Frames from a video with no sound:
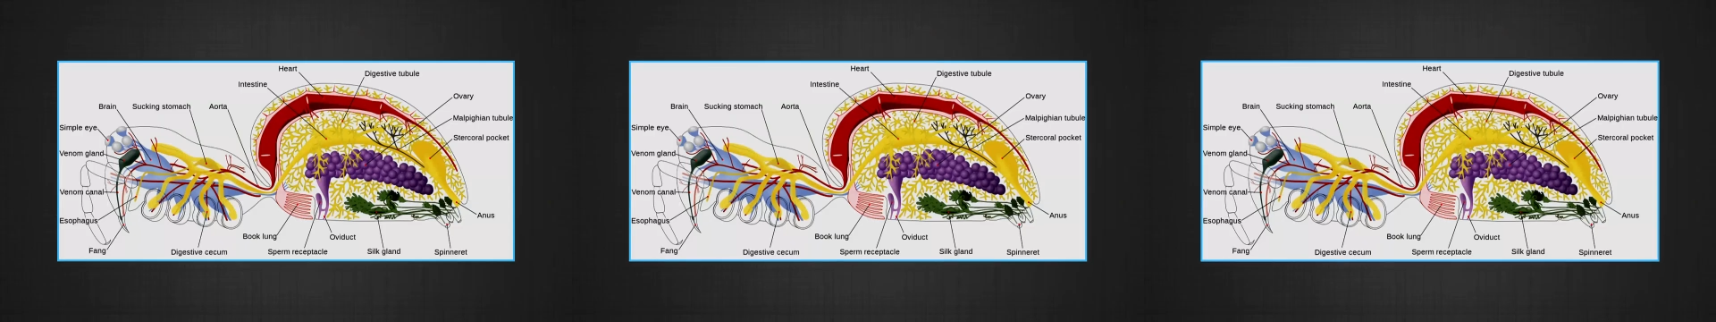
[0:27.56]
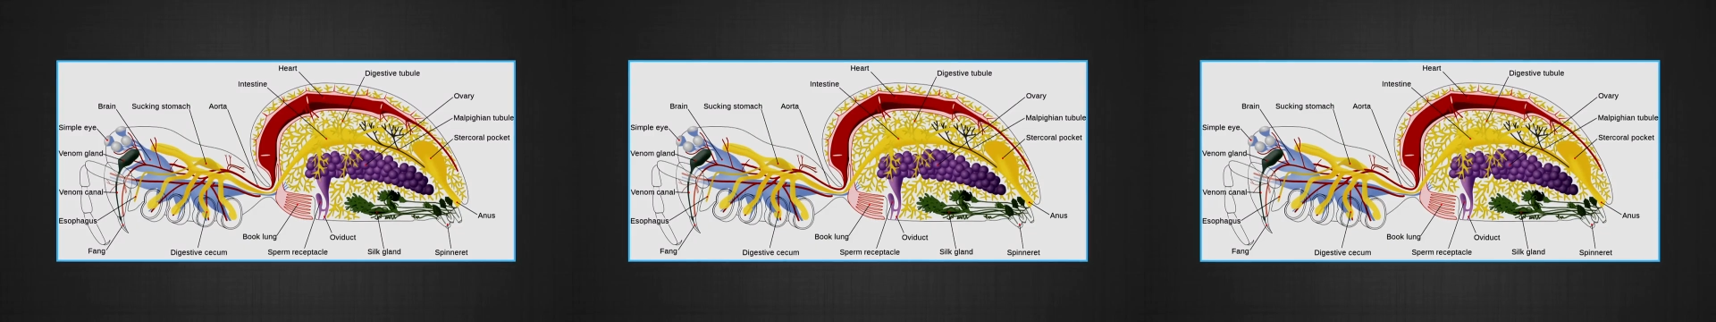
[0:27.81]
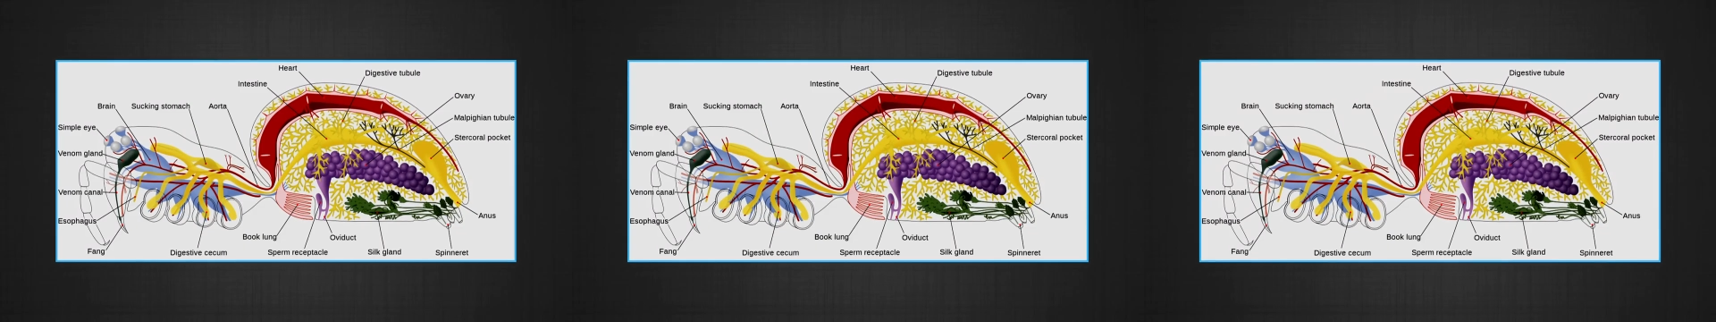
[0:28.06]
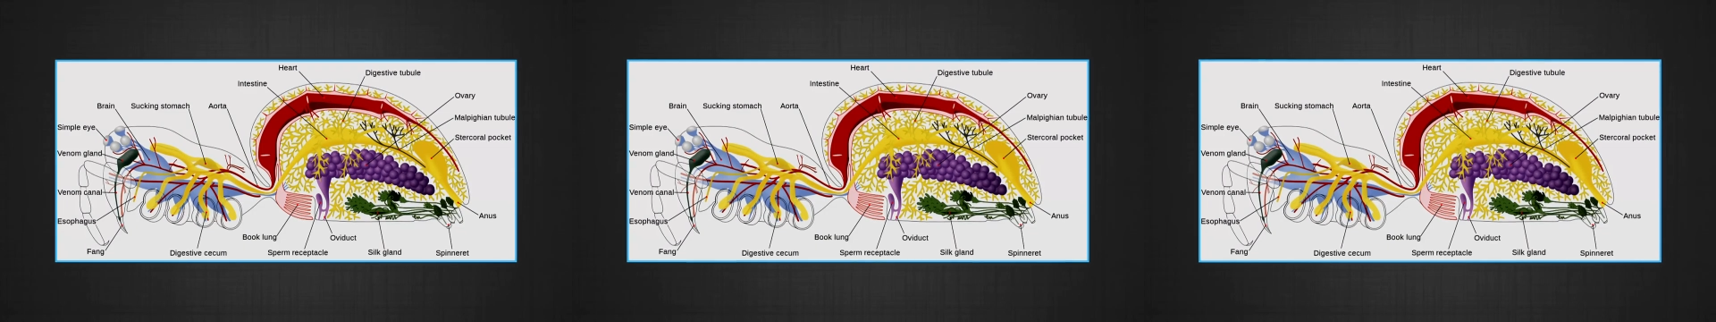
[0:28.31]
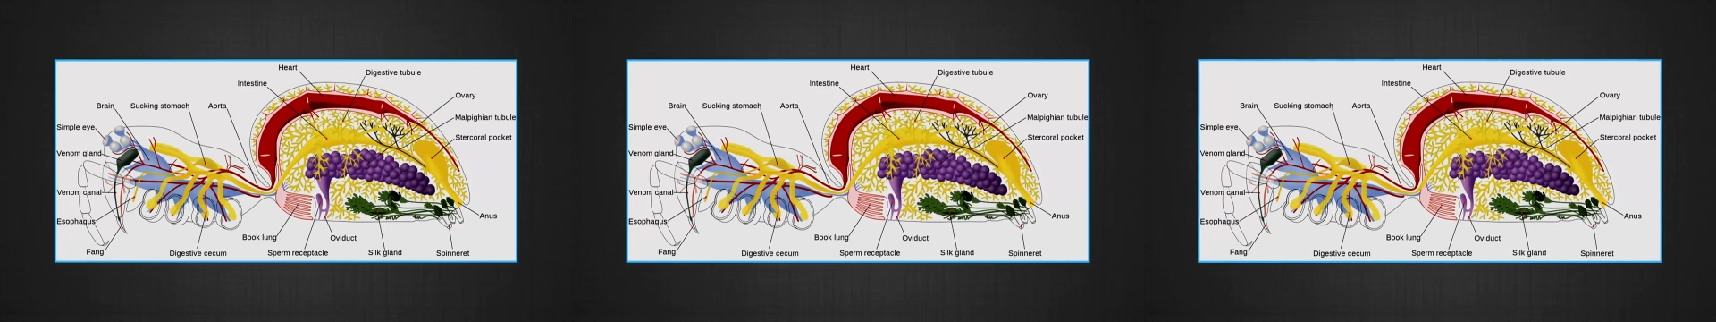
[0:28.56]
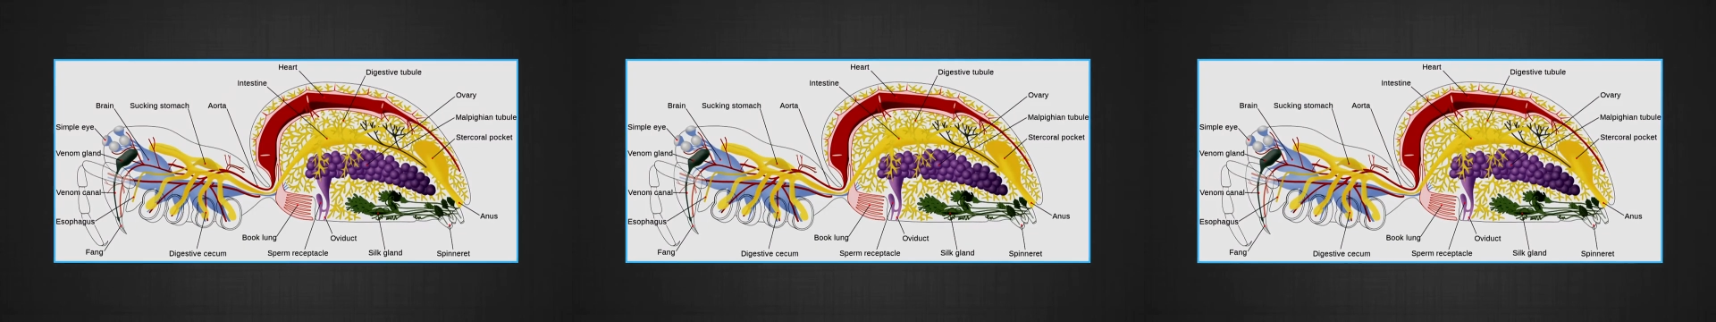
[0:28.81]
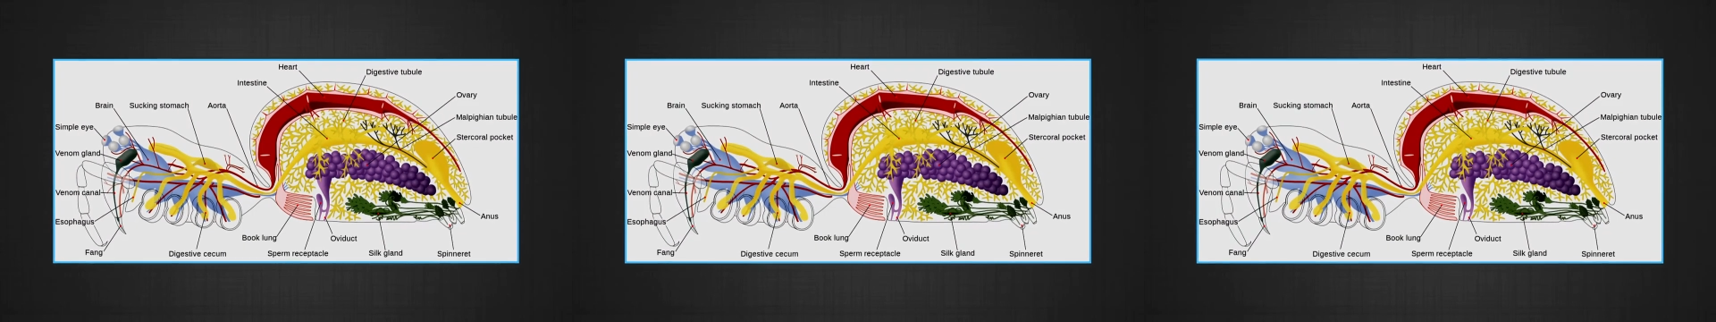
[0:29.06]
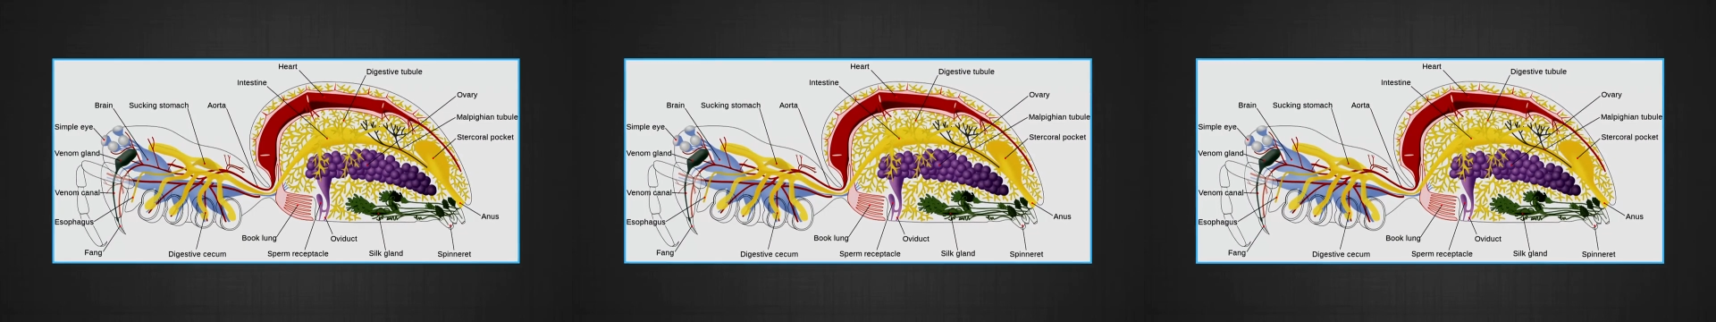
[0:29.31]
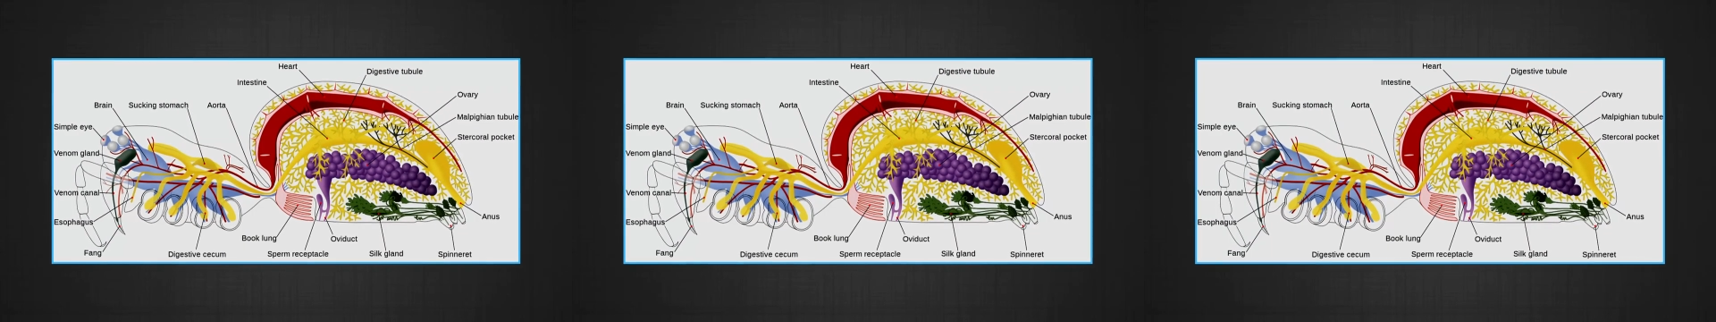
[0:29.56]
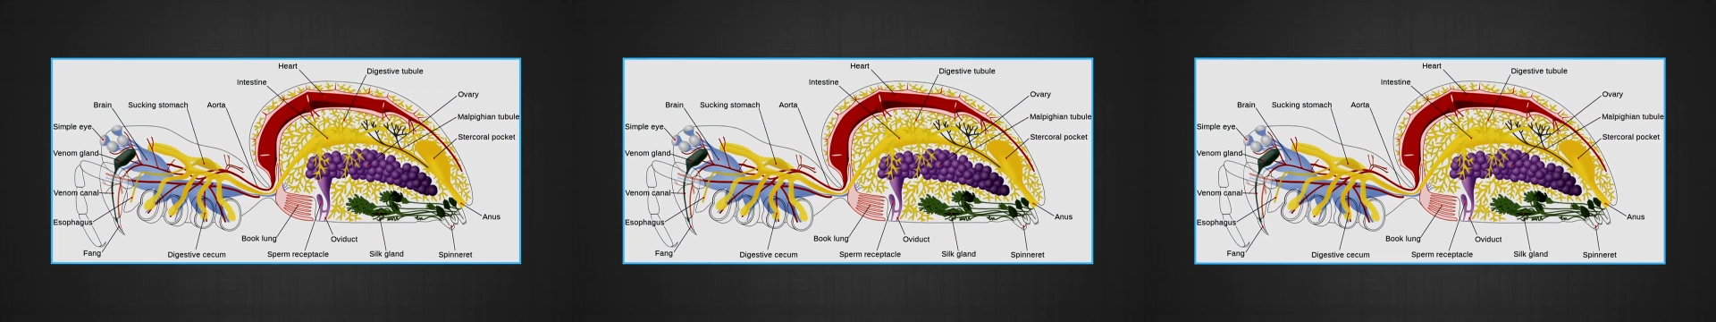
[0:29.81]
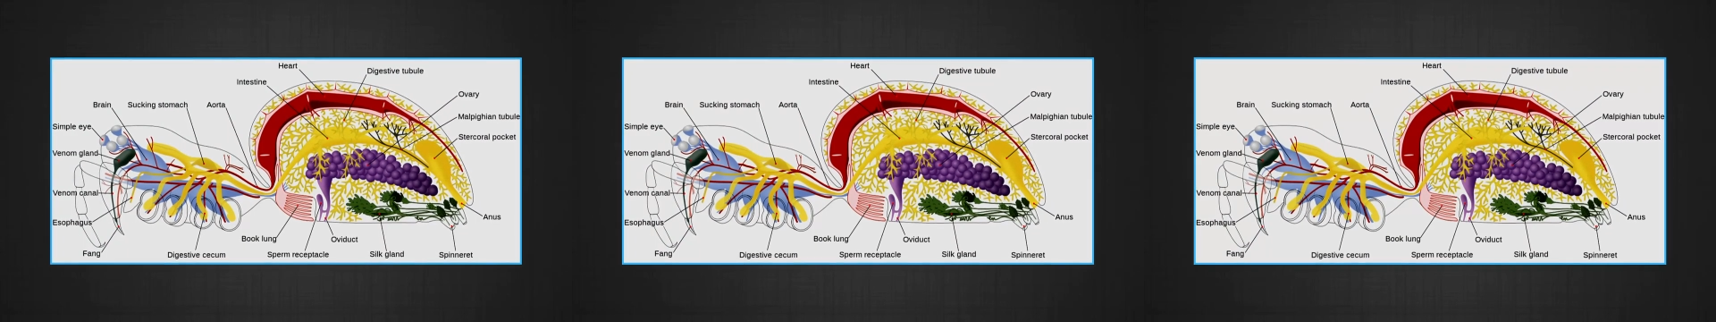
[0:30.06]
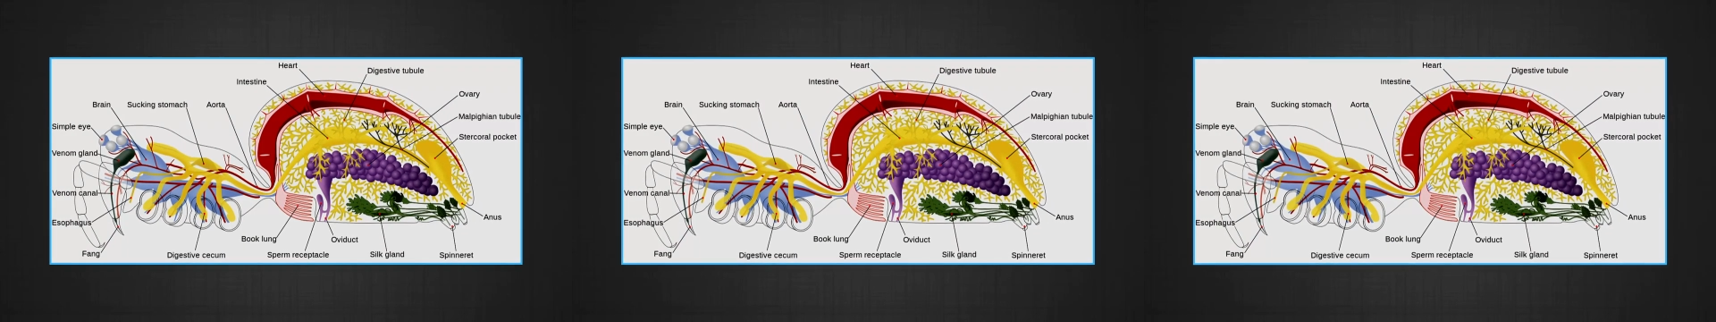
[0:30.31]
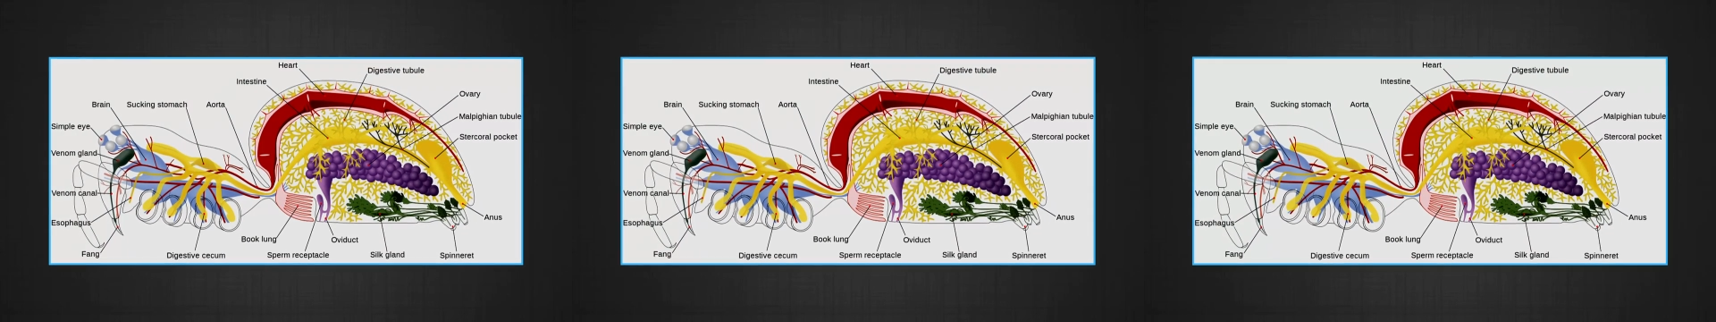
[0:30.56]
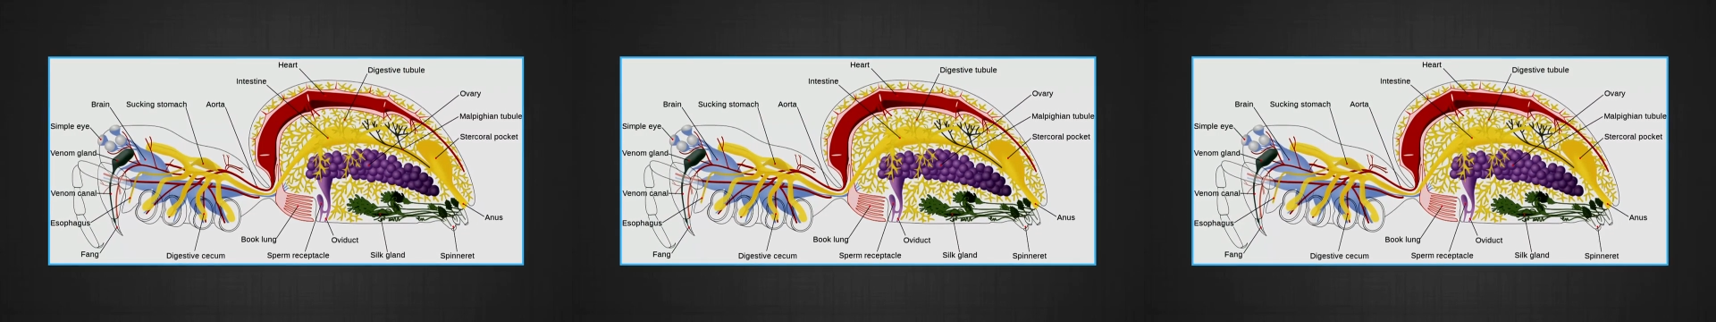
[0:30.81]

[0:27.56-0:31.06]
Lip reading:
Nobody's mouth can be seen.